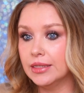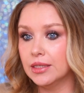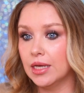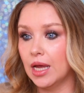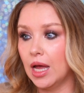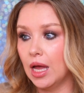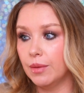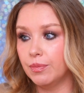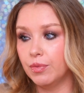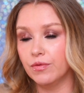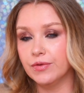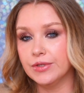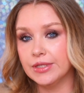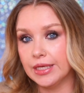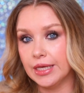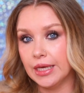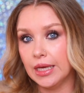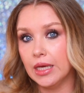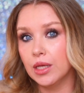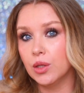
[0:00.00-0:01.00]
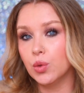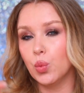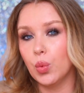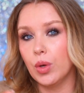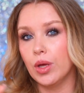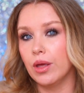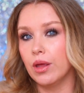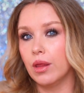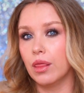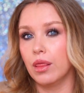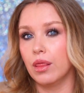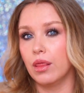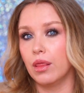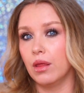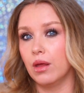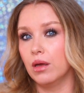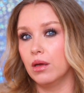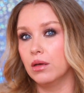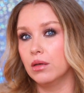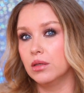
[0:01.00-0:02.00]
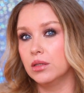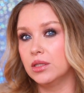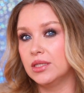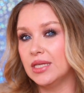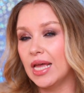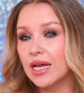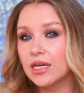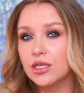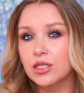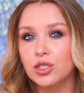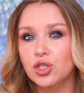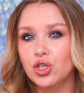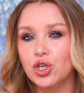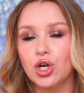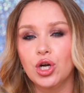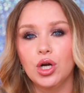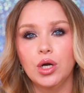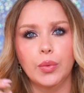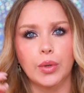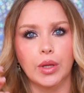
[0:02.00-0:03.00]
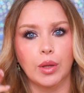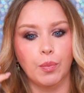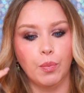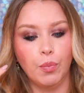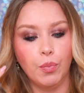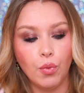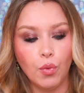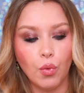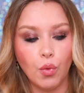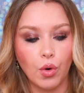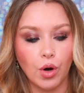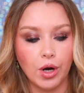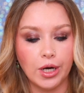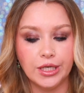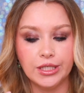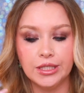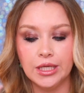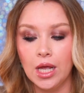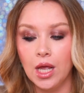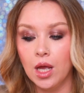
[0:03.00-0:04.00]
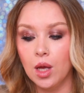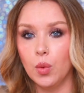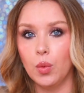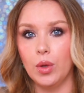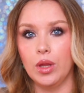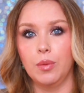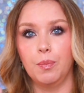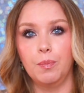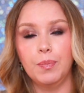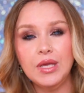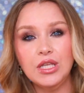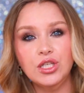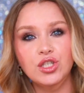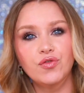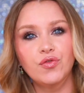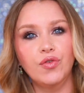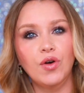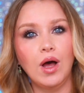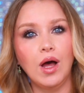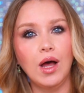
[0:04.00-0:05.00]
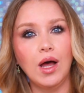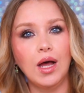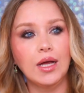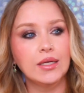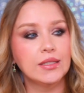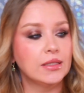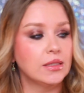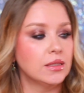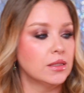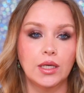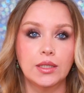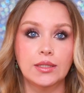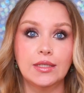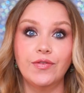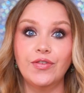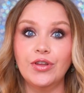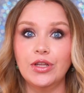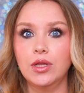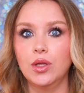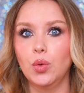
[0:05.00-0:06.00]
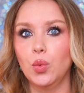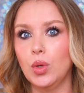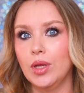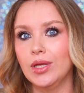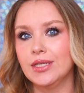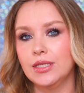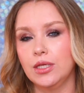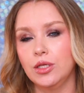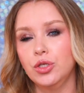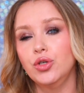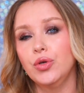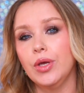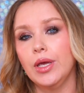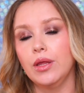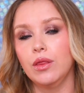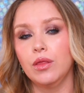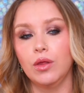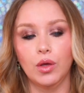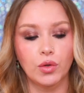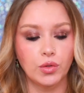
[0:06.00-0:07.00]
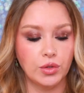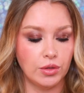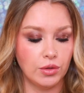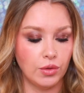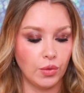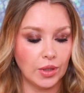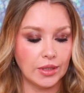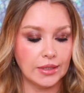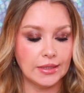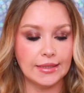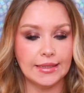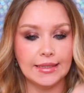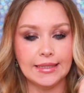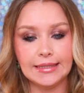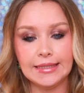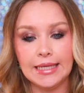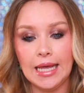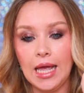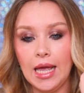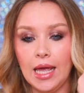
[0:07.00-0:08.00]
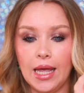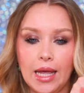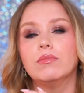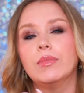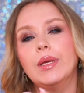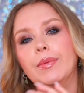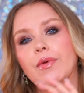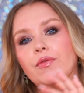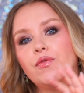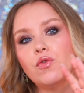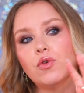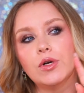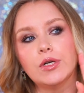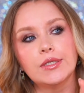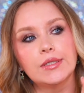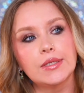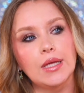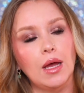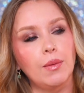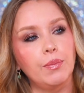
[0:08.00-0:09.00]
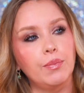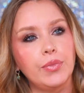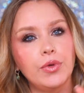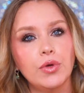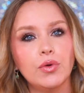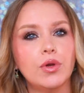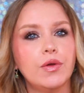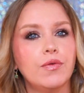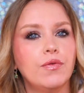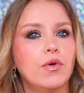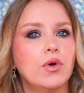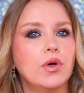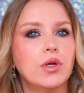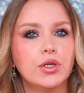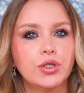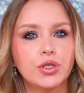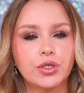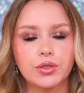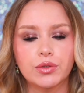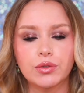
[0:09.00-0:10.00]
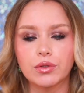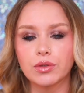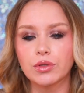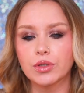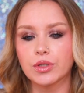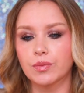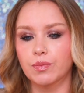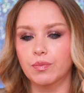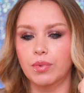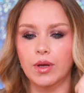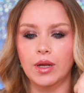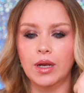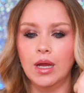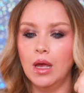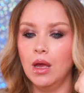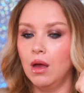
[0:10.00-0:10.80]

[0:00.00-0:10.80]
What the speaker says: type of skin with texture, with pores, with peach fuzz, it definitely will accentuate those nuances, maybe for some beauty photo shoots, but